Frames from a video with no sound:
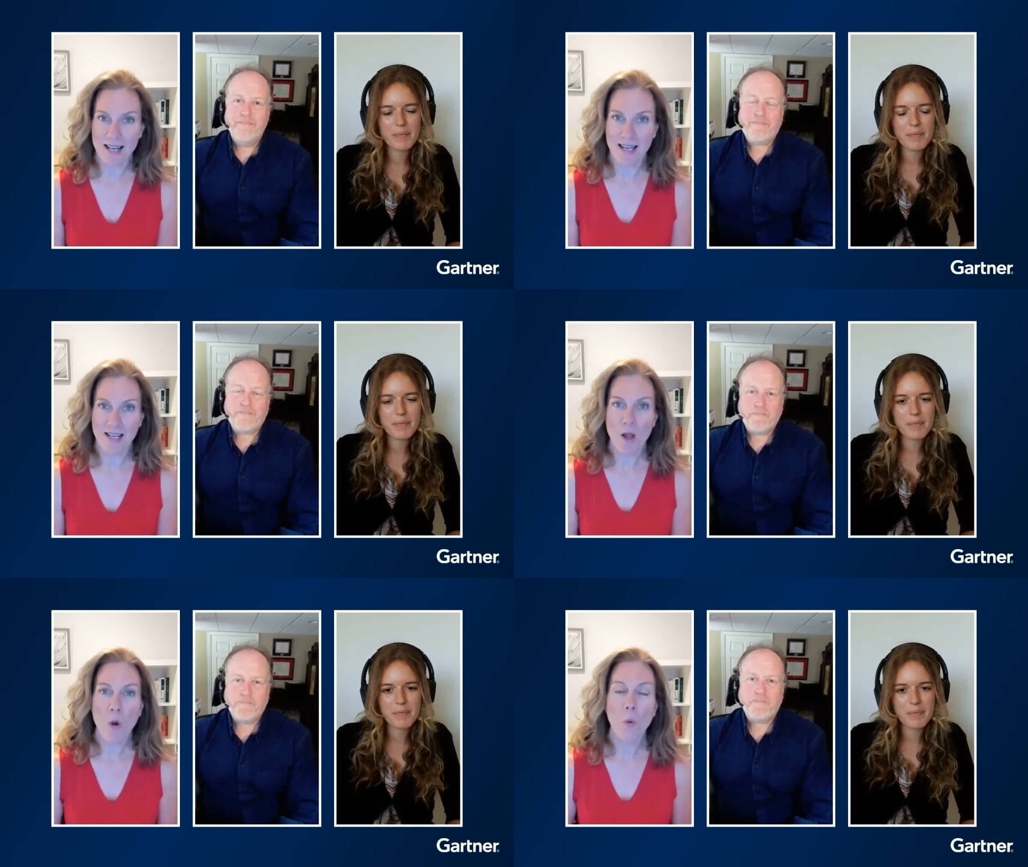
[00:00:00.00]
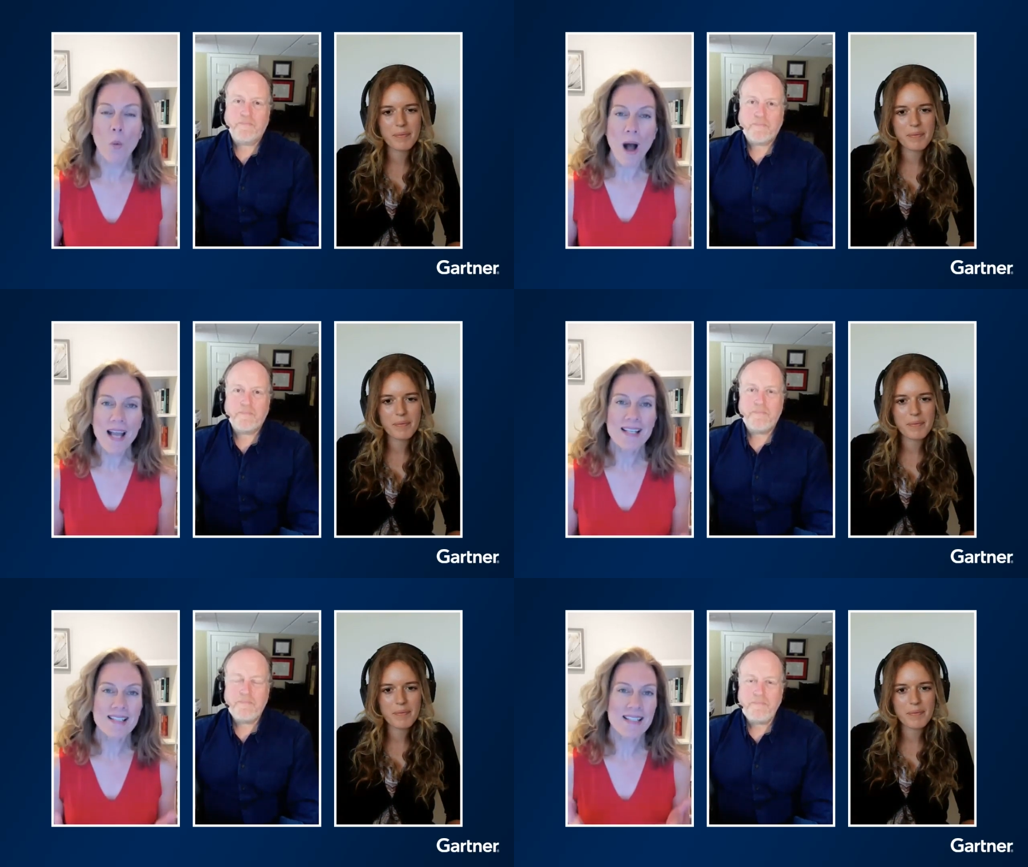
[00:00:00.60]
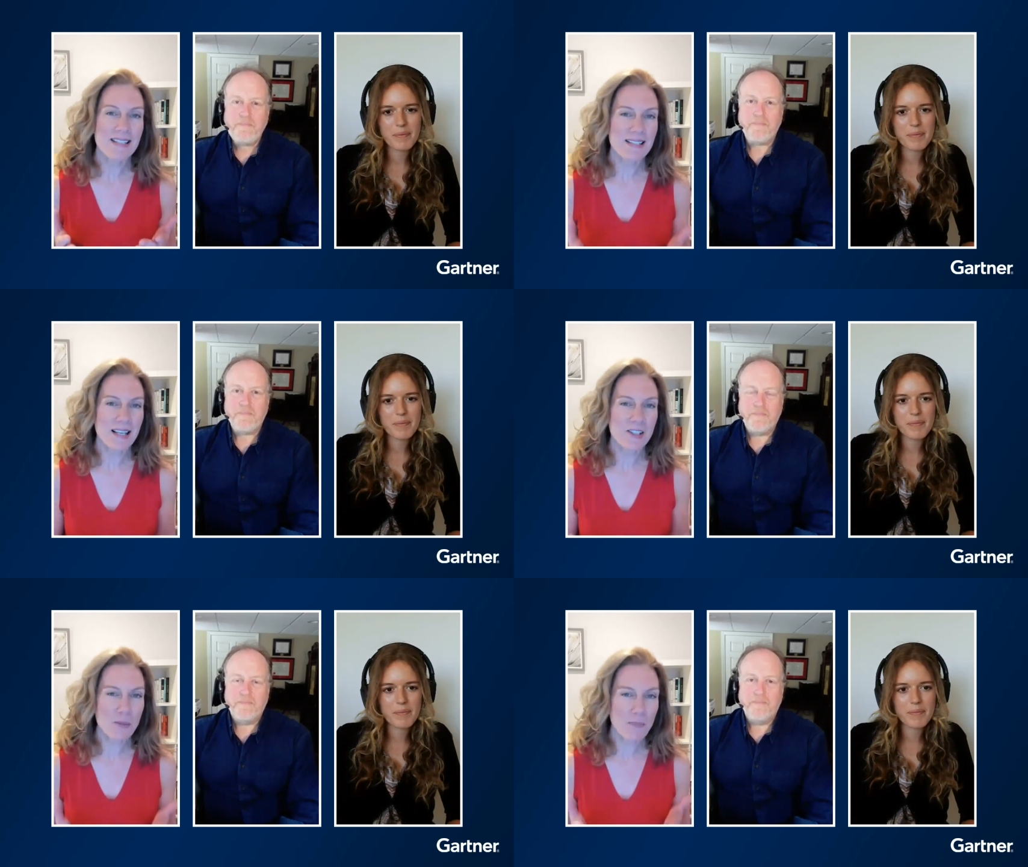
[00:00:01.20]
Speaker 1: setting. Why is this
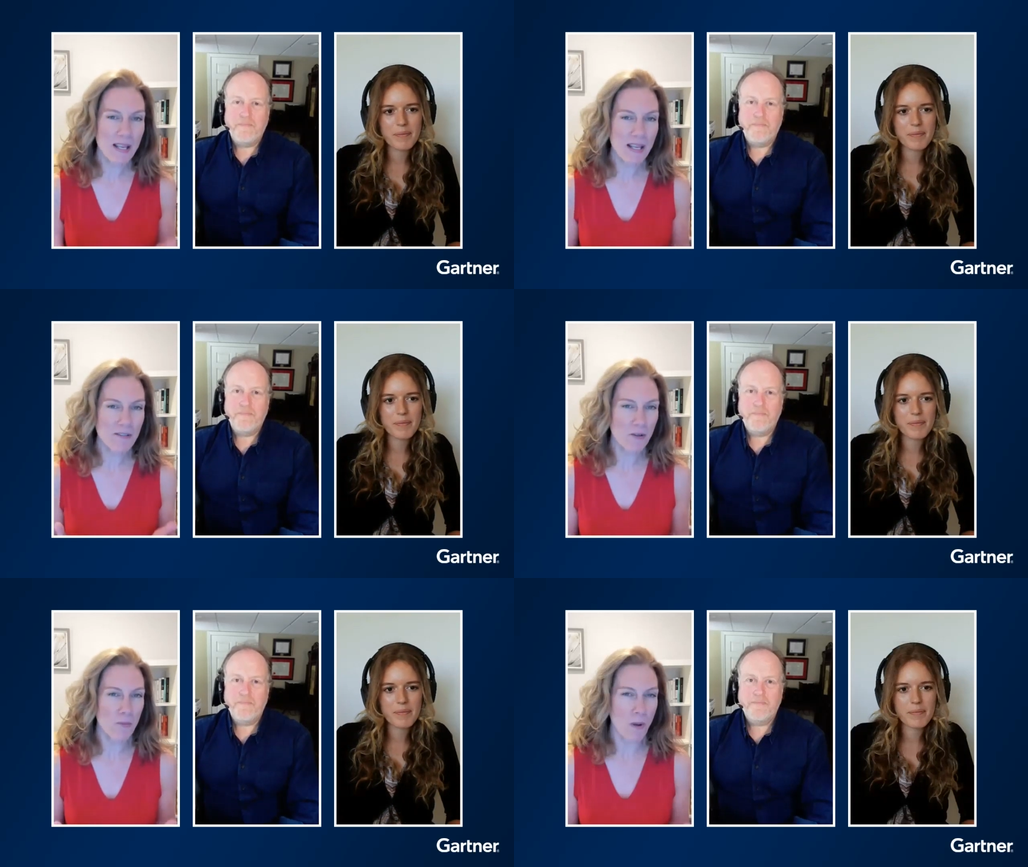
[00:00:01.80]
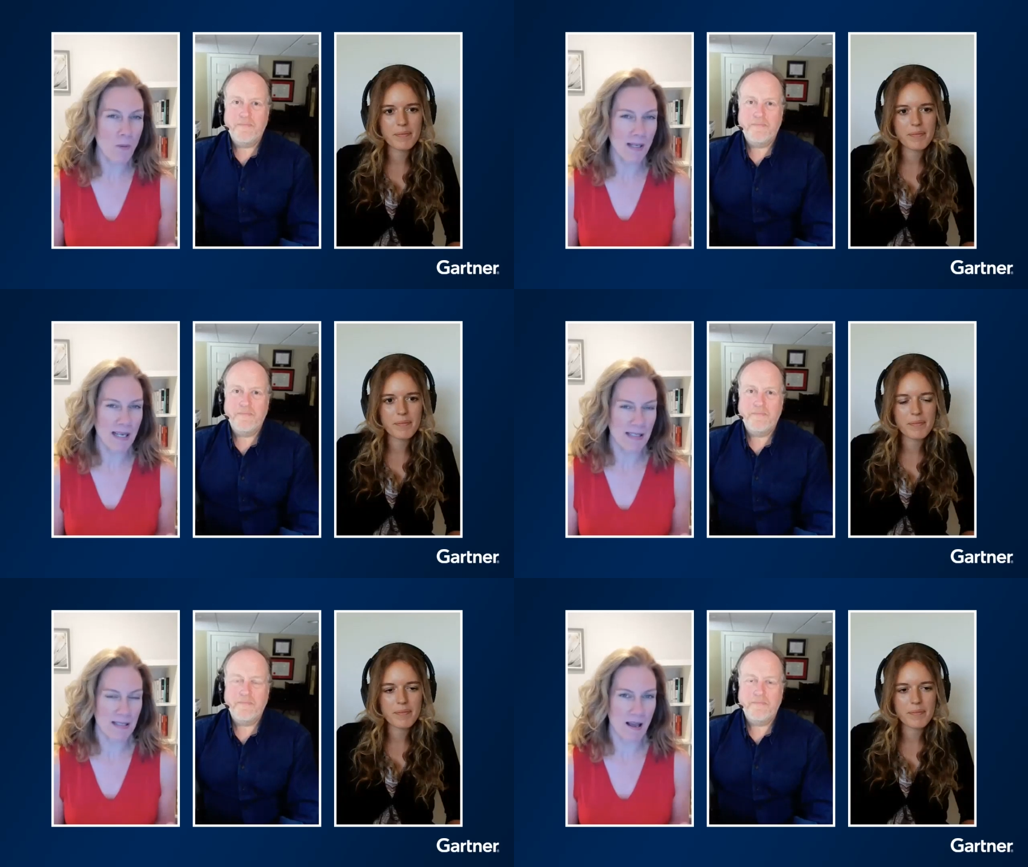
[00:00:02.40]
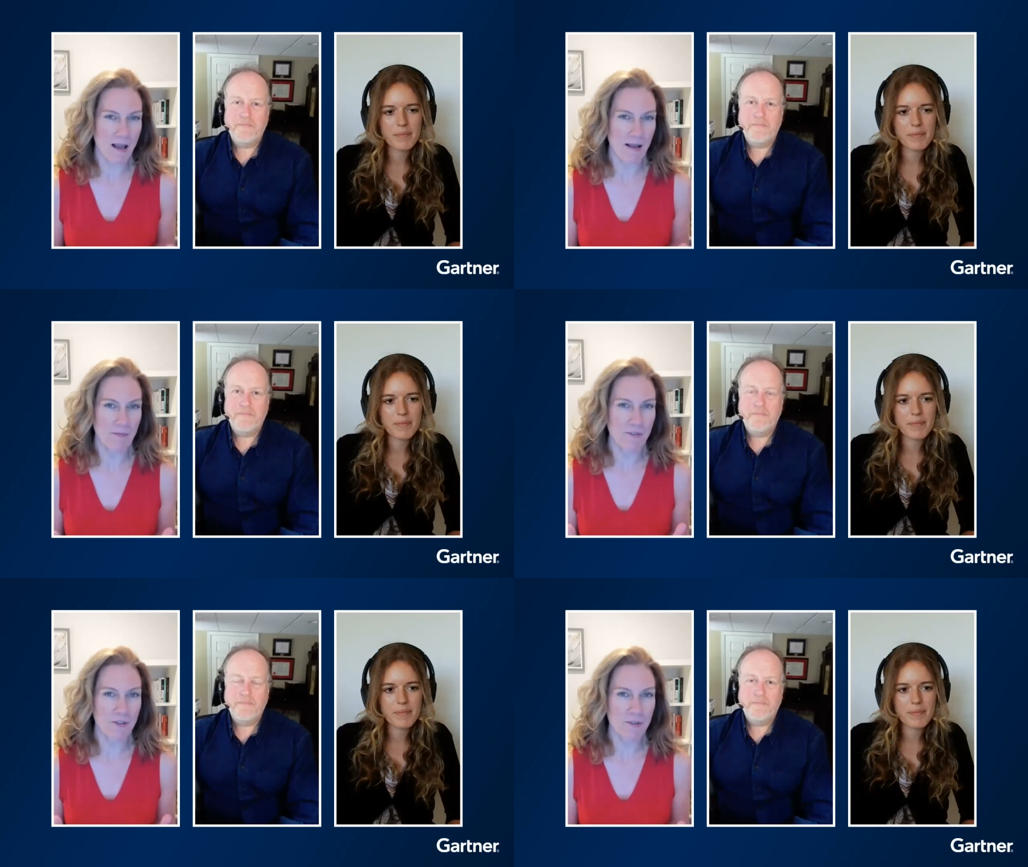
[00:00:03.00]
such a pivotal moment in time
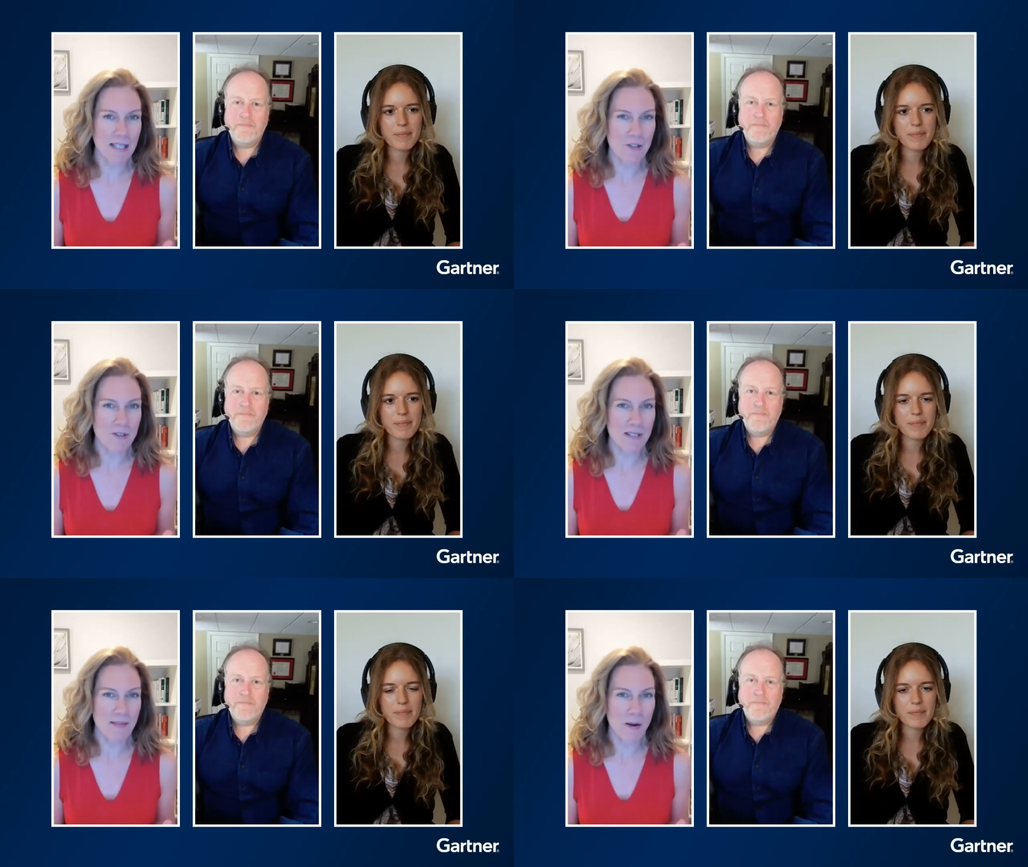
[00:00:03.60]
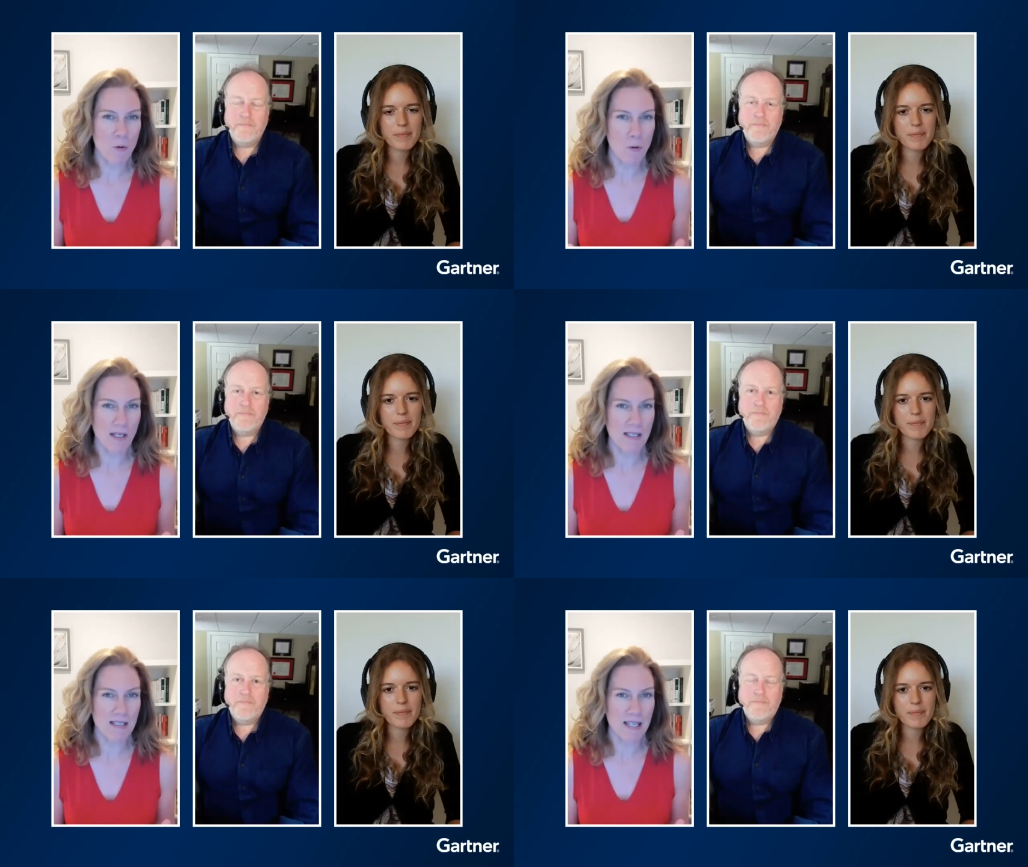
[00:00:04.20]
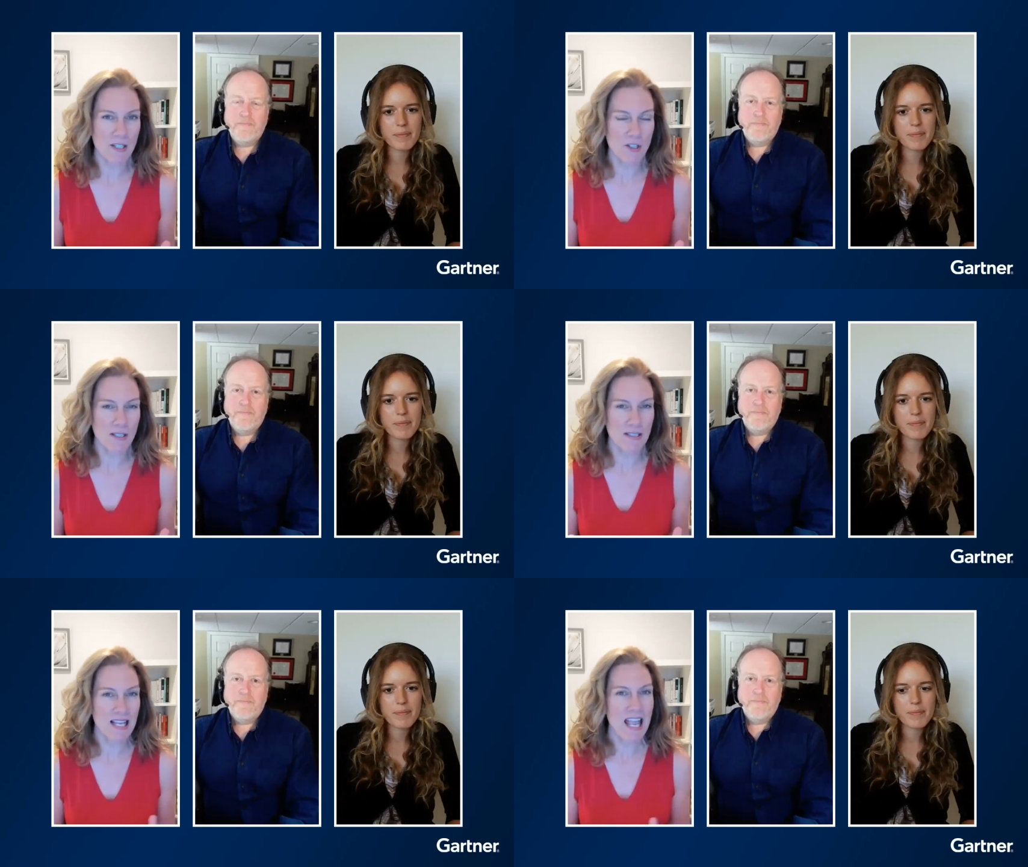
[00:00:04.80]
for leaders in their
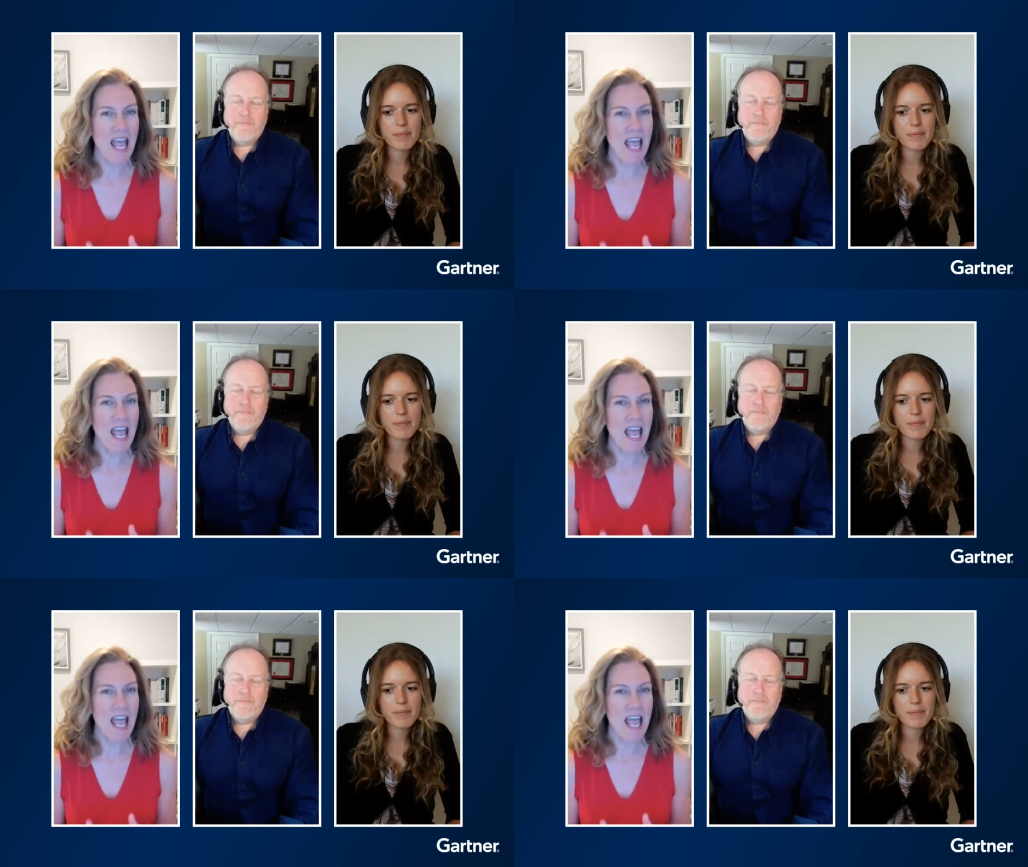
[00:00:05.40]
organizations?